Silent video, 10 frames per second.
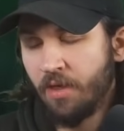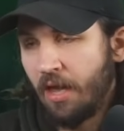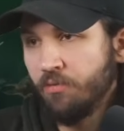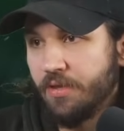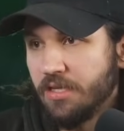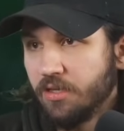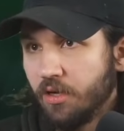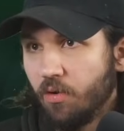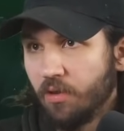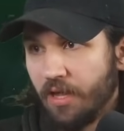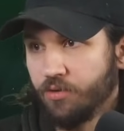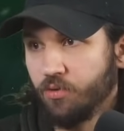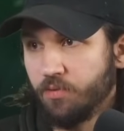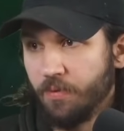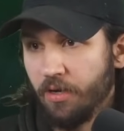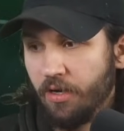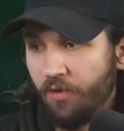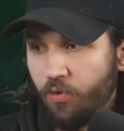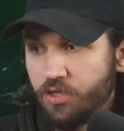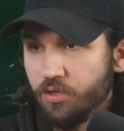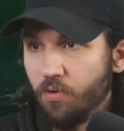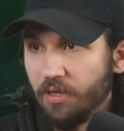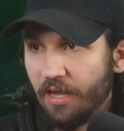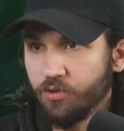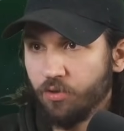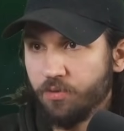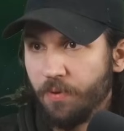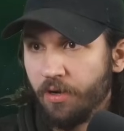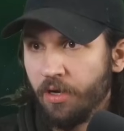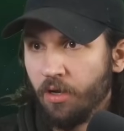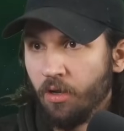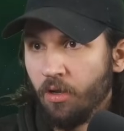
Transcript: I don't think he's going to go Electro Spirit. If we just go Electro Spirit,